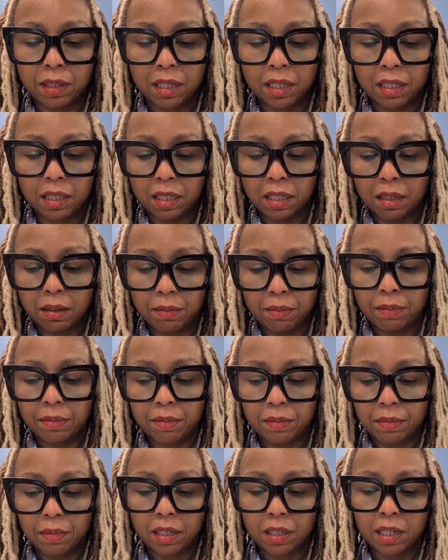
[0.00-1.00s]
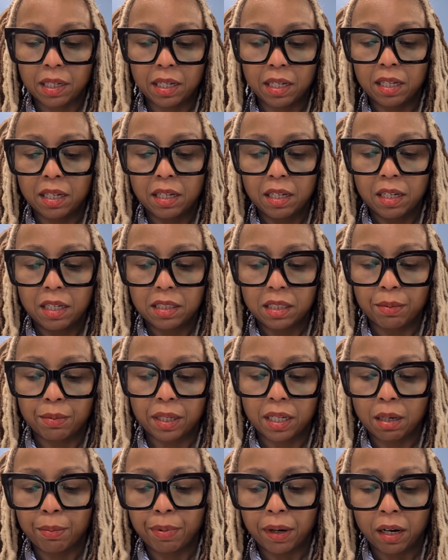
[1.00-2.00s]
cut it up. Okay,
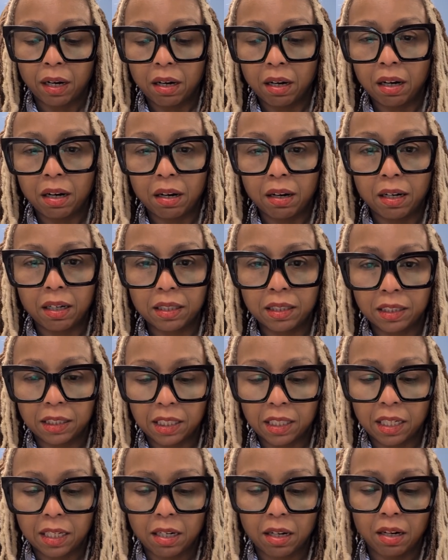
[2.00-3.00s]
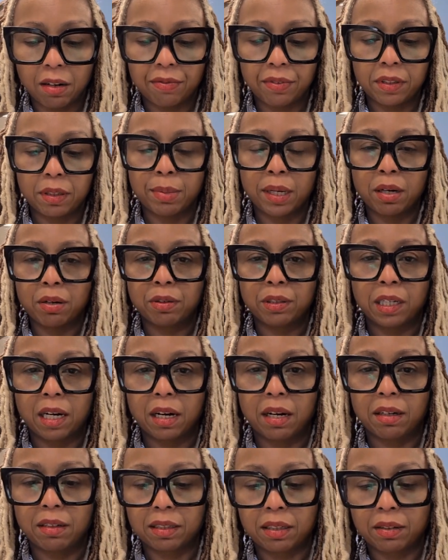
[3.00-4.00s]
I'm gonna cut up all the chicken off of the bone,
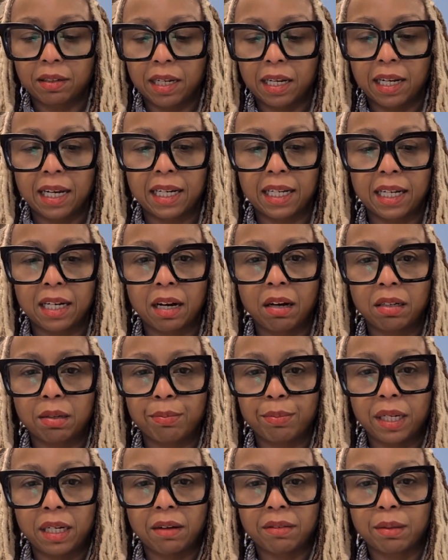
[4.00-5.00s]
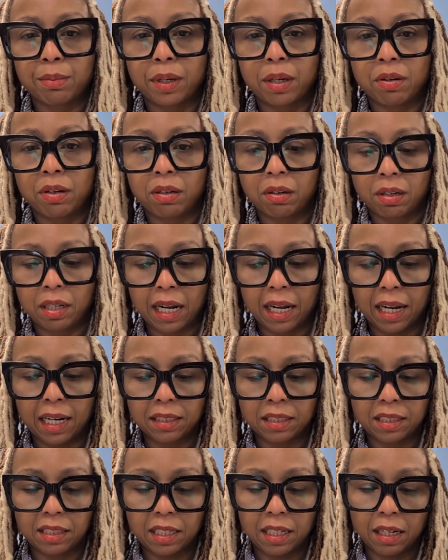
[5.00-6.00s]
y'all. Okay, gotta get all the meat off the bone. I
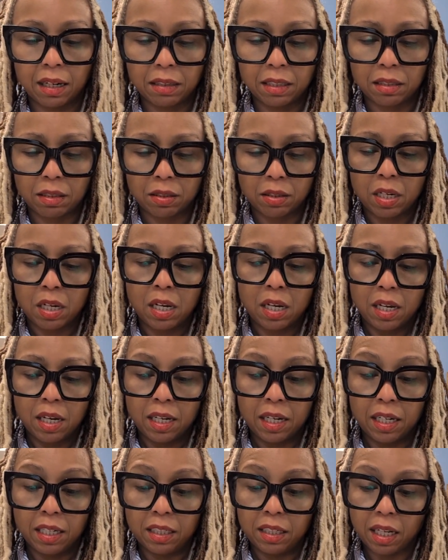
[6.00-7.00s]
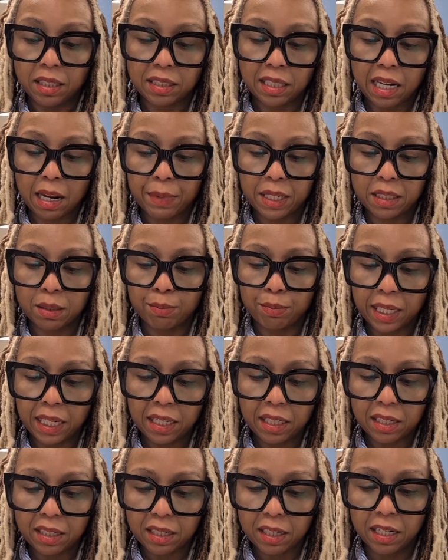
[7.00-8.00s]
got to see all this, and y'all see how much
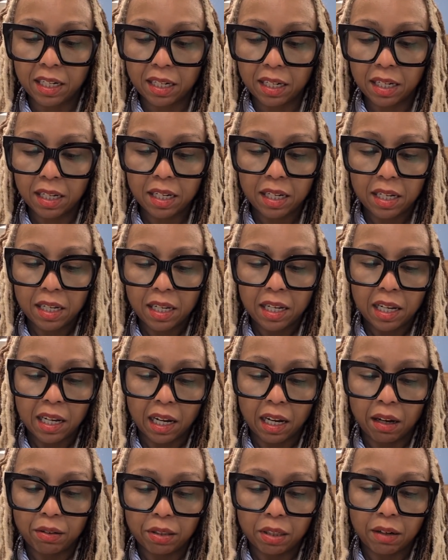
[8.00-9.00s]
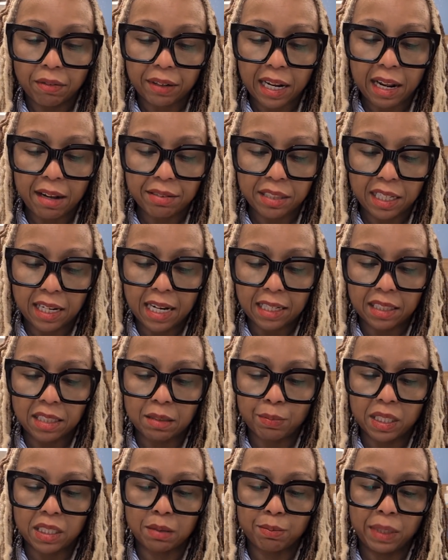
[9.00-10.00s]
meat? I don't know if KFC got
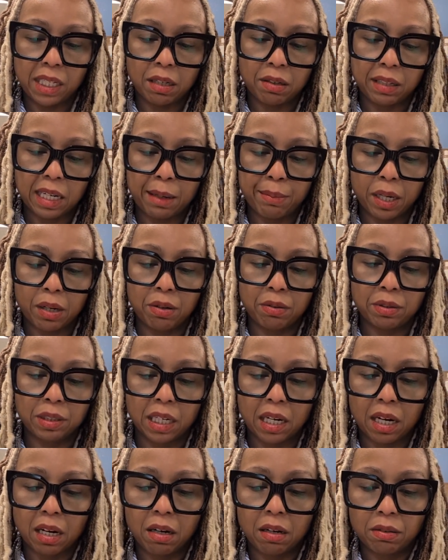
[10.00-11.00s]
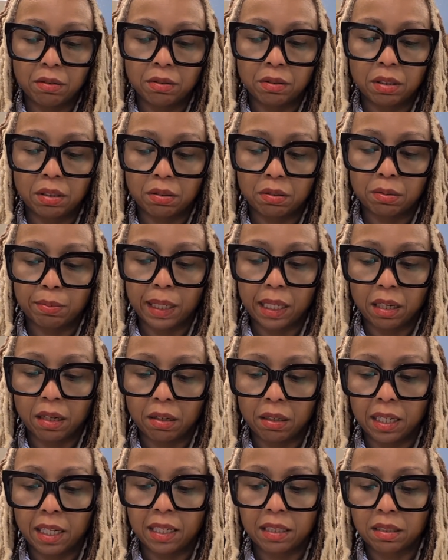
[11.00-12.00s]
this much meat on their bones, y'all. I don't know about
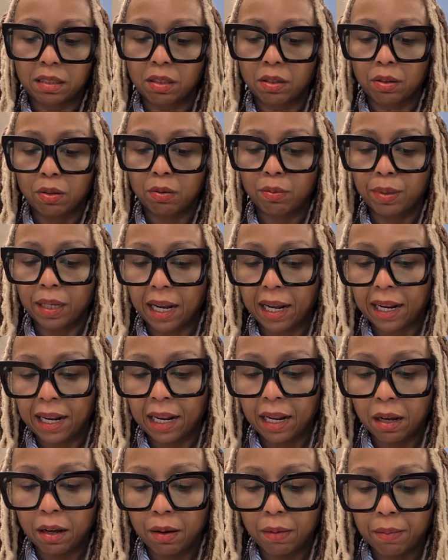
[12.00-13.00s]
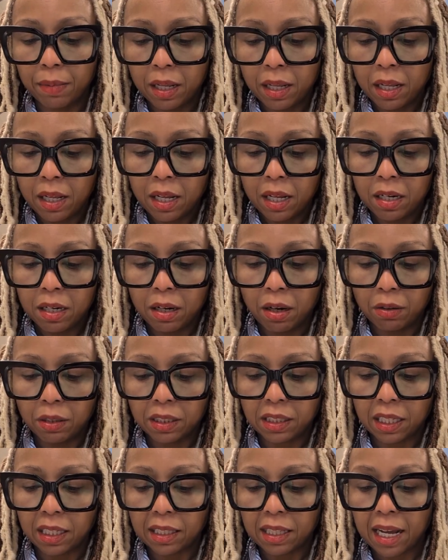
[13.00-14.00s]
all that. So, but I am
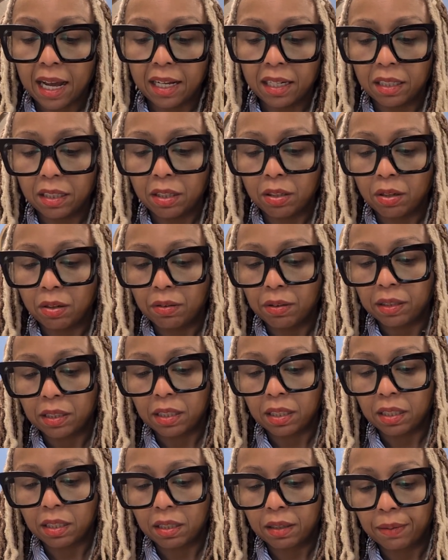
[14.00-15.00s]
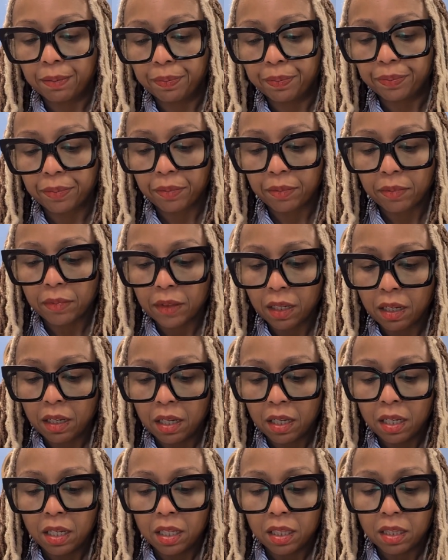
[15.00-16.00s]
noticing that, you know,
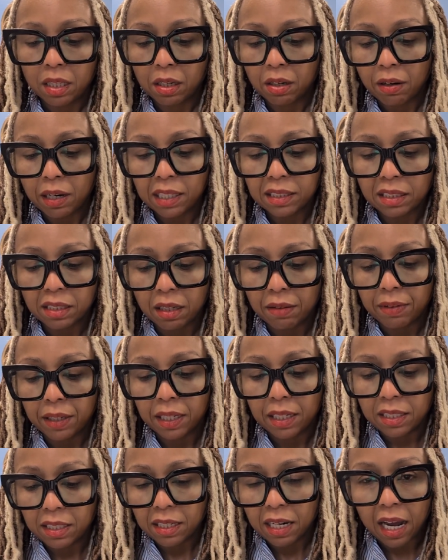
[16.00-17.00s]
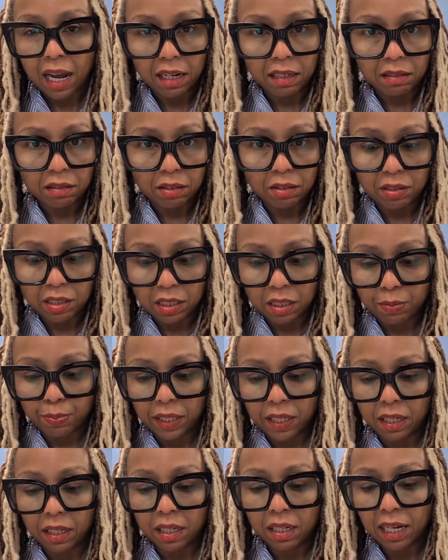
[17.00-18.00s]
the crust of it is not
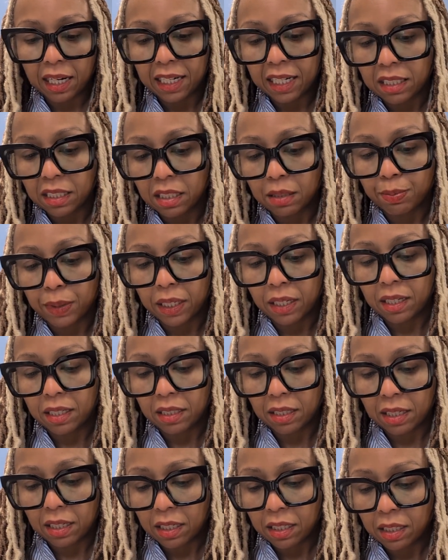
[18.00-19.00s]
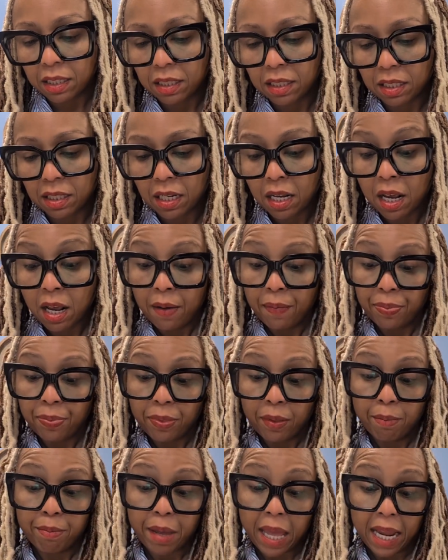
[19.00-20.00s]
crispy. I guess it's because it is
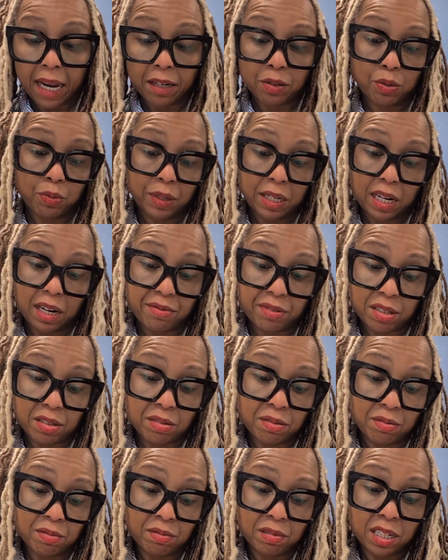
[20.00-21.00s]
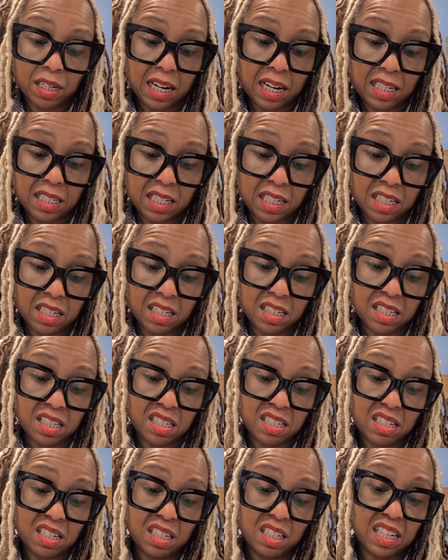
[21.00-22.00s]
baked or whatever the case
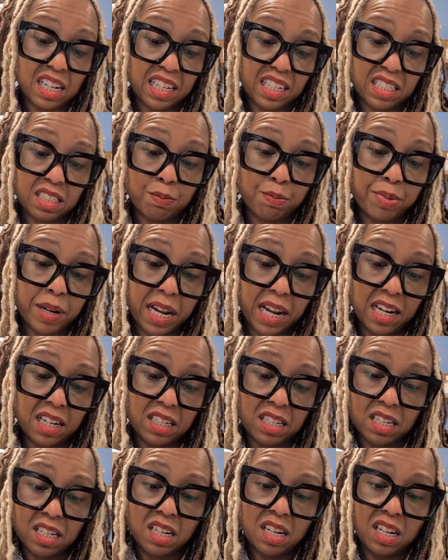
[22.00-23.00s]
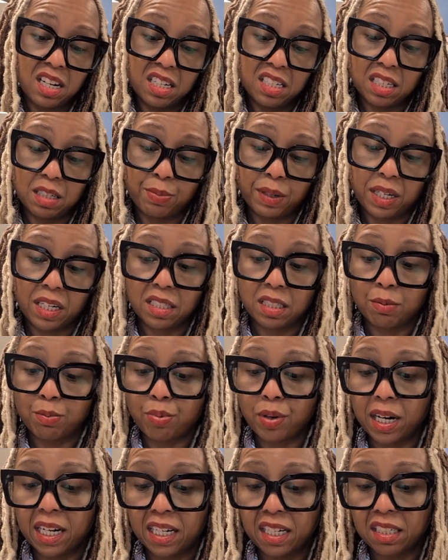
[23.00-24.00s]
is. It looks like it's baked just because the
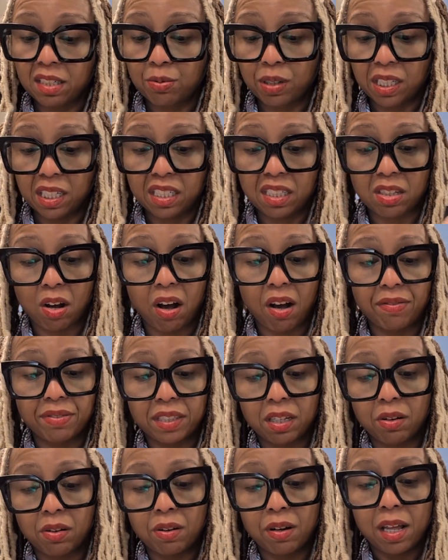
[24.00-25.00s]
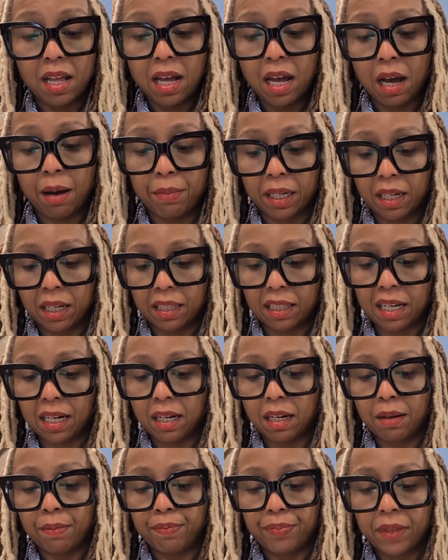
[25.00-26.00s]
breading is really soft. So I'm gonna cut
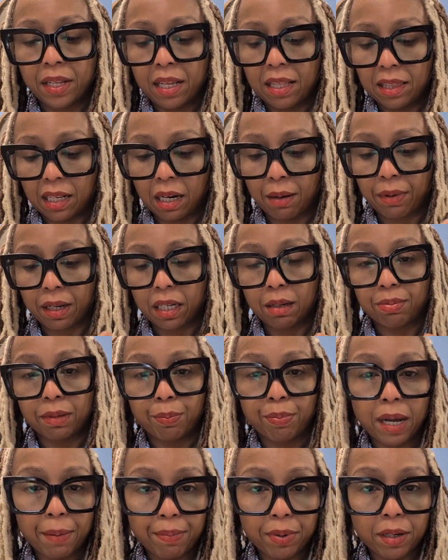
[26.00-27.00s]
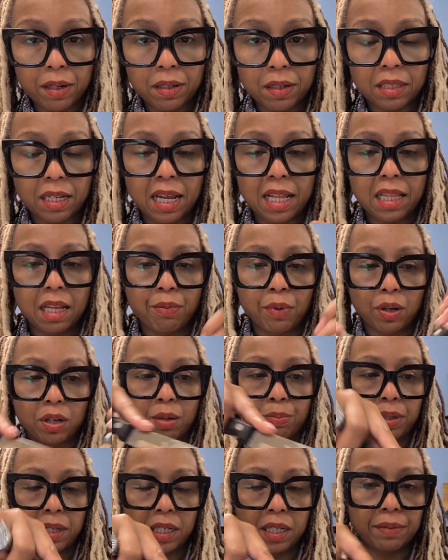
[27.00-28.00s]
that up. Then I'm gonna cut up the peppers, and then we're
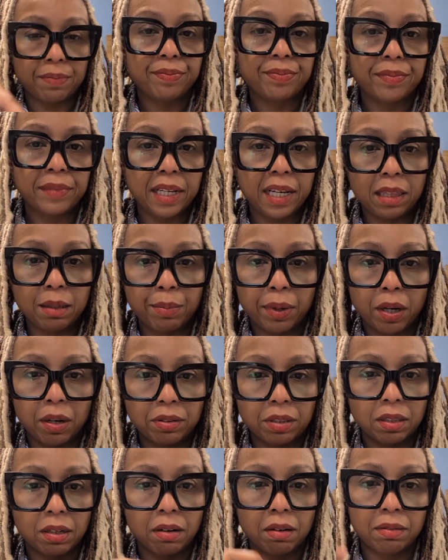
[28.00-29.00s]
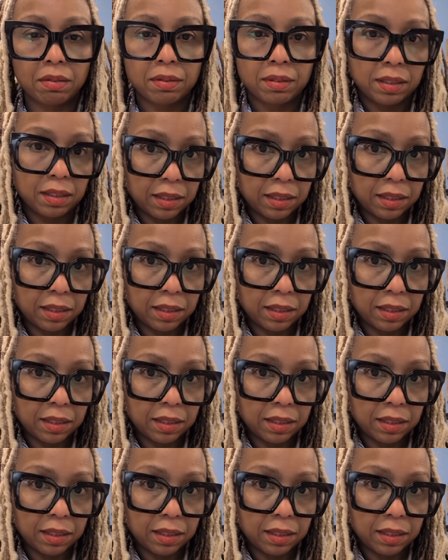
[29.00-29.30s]
gonna put it in the bowl. So